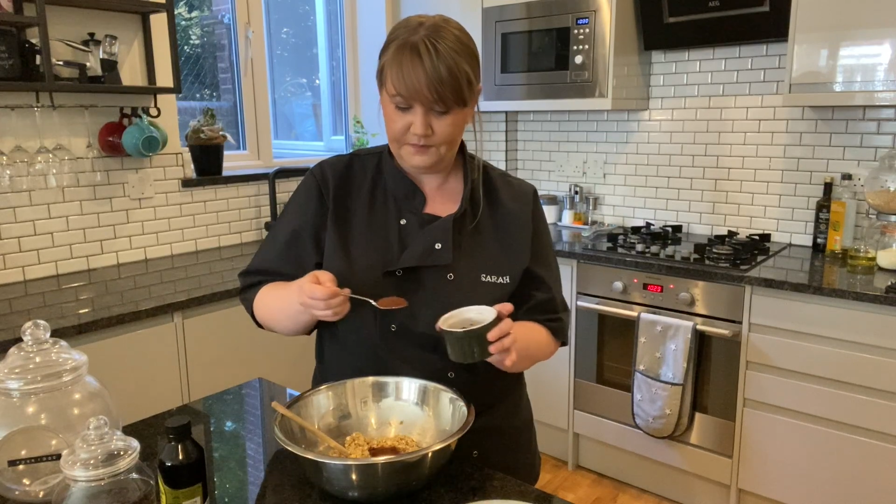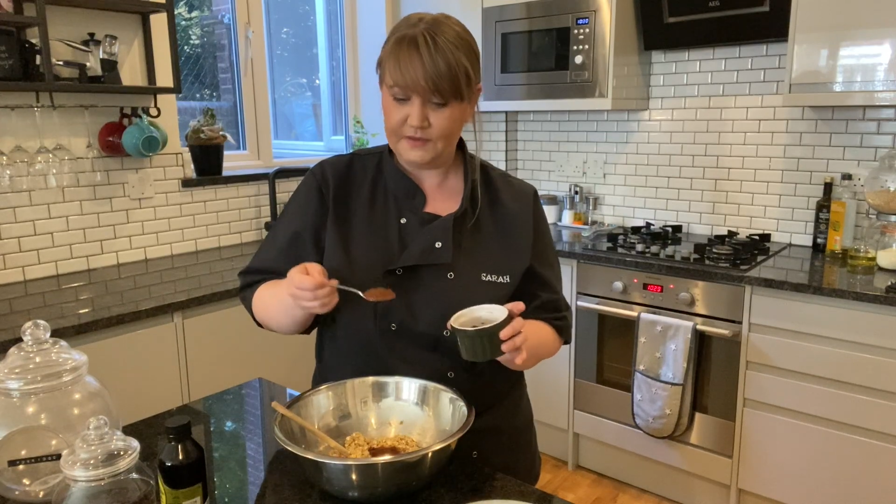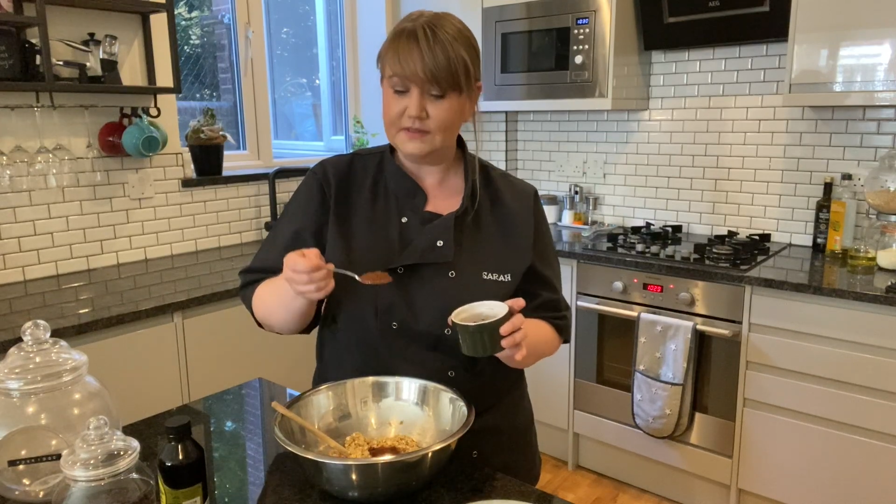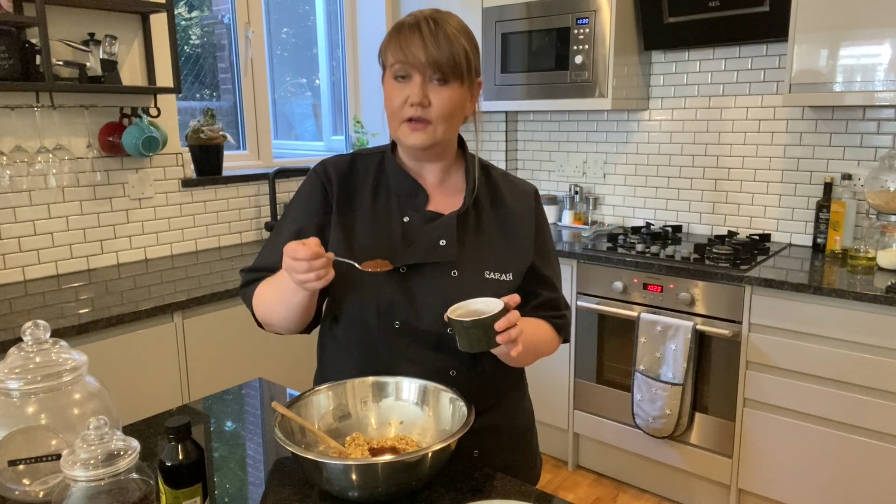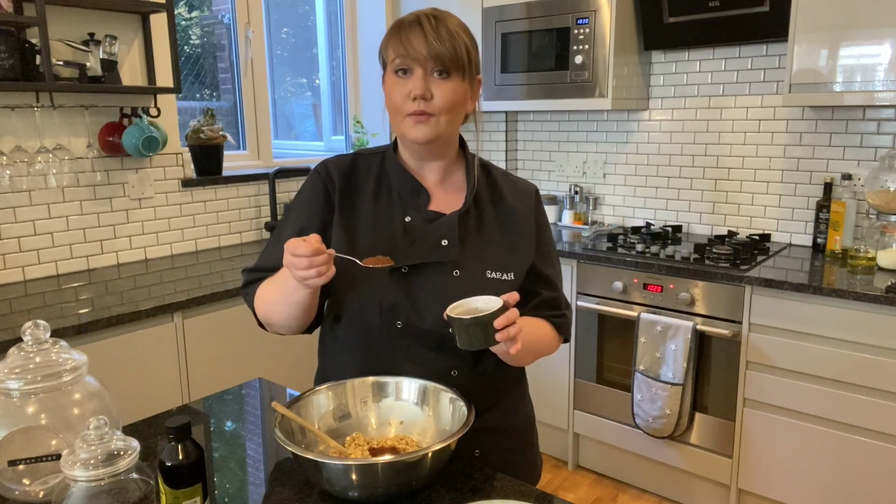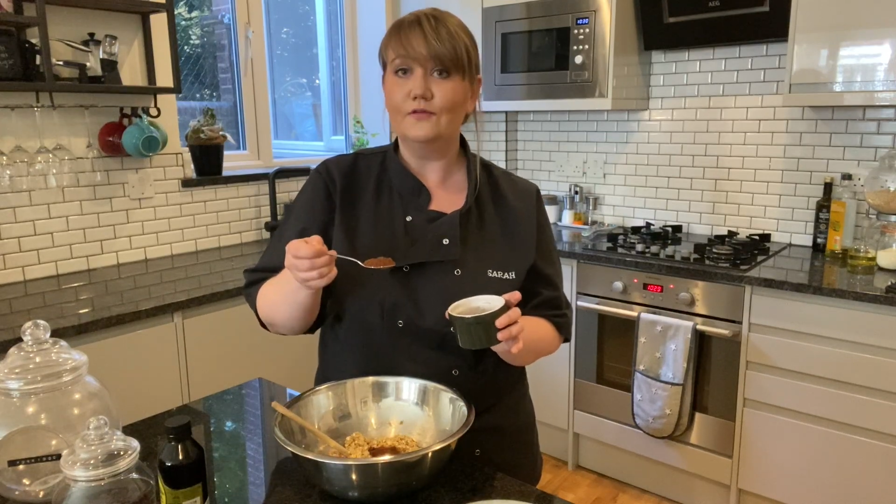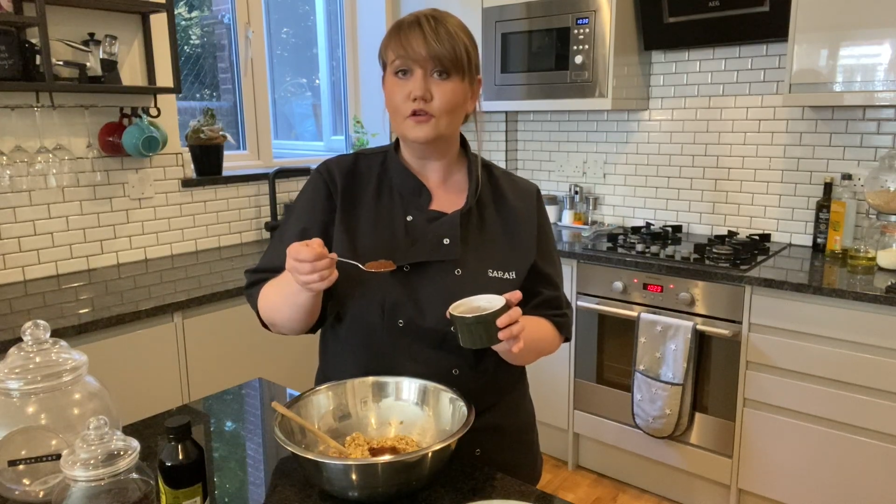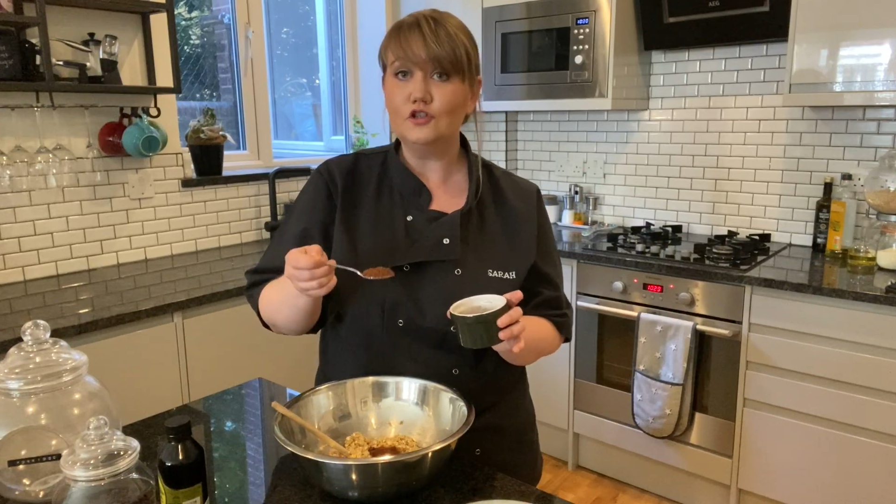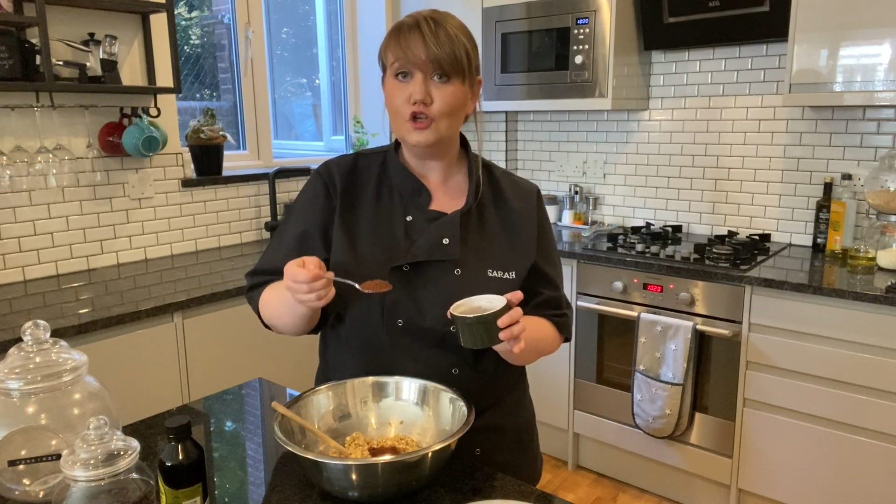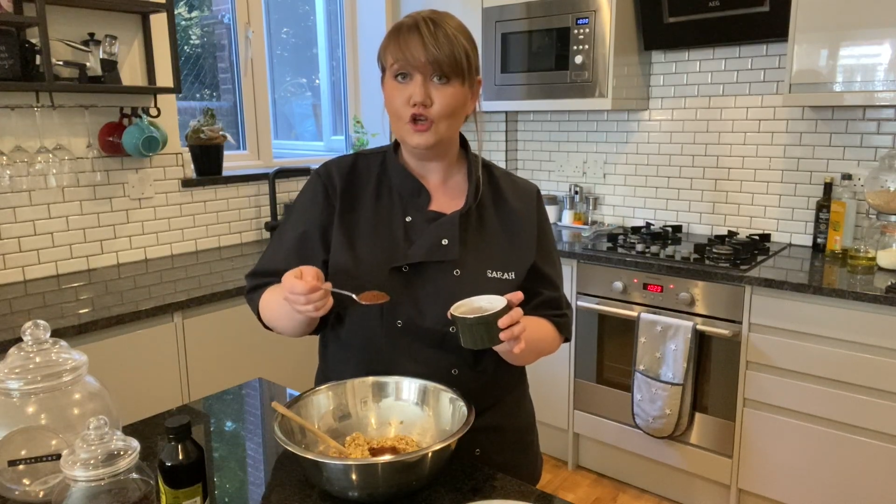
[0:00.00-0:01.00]
So we've
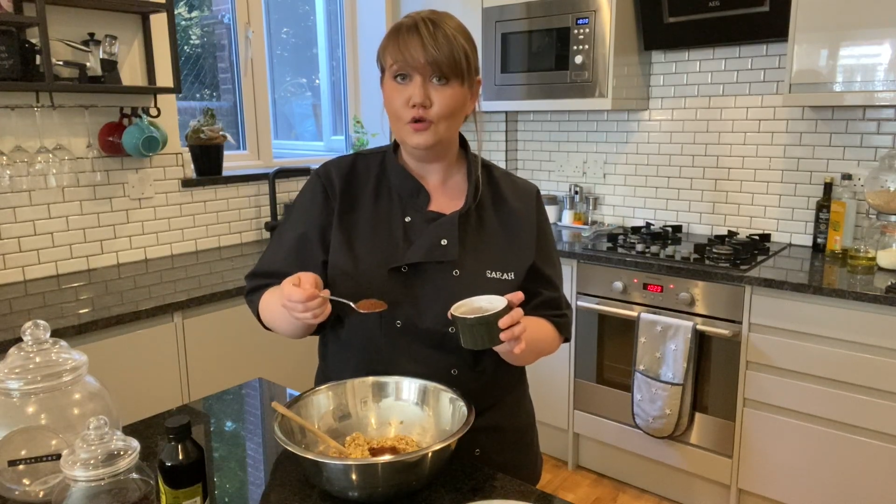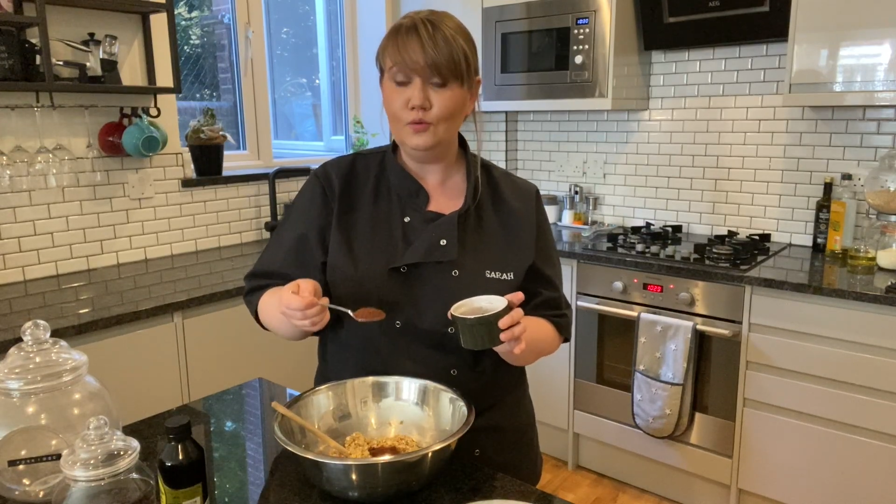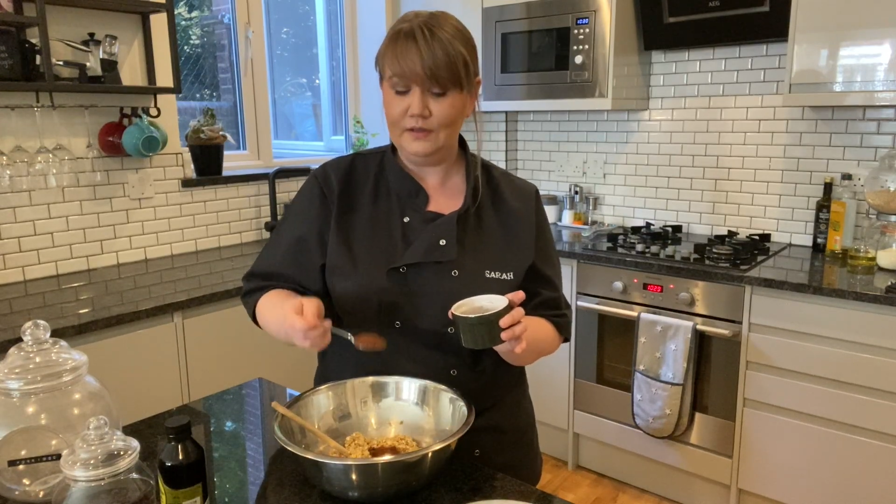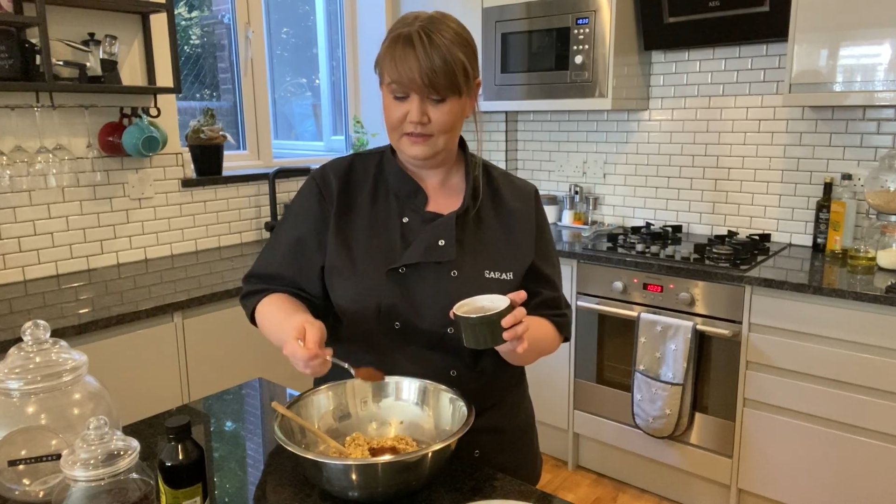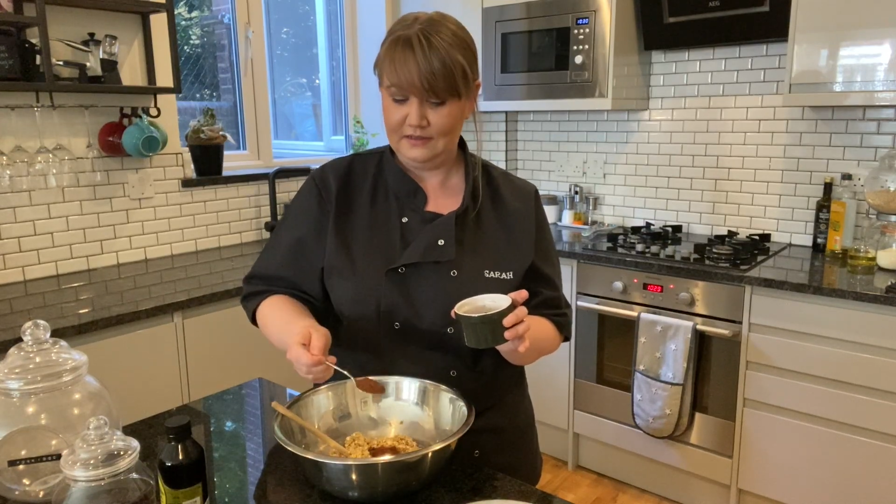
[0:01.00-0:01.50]
got 2